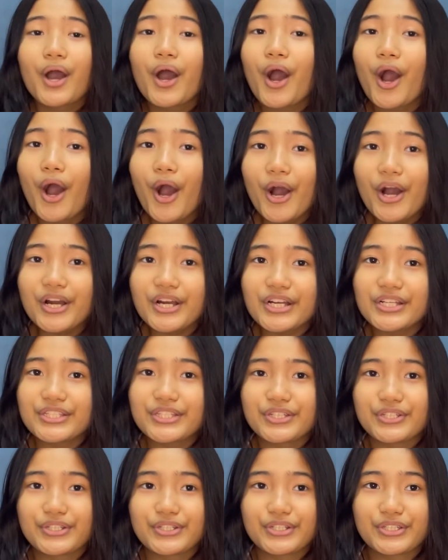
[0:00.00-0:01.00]
Haw
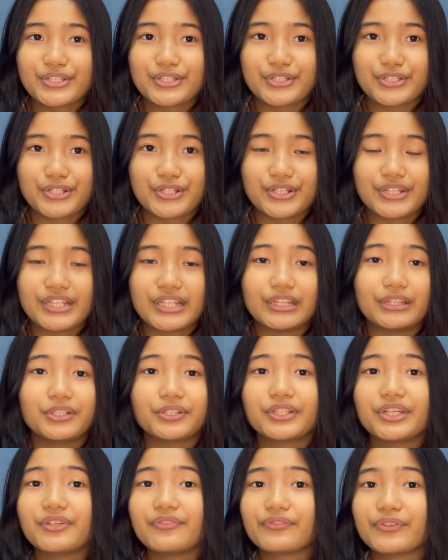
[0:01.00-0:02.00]
continued his journey
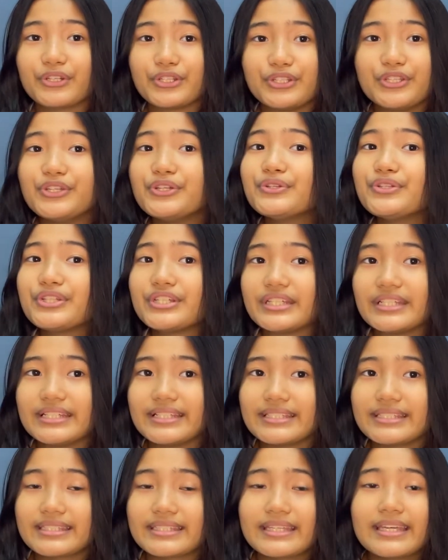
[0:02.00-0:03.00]
looking for new
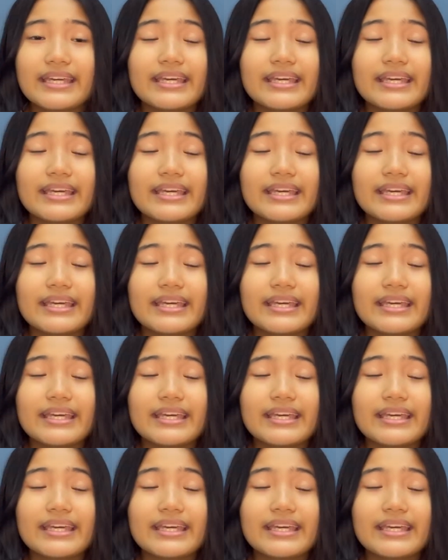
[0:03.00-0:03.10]
cheese.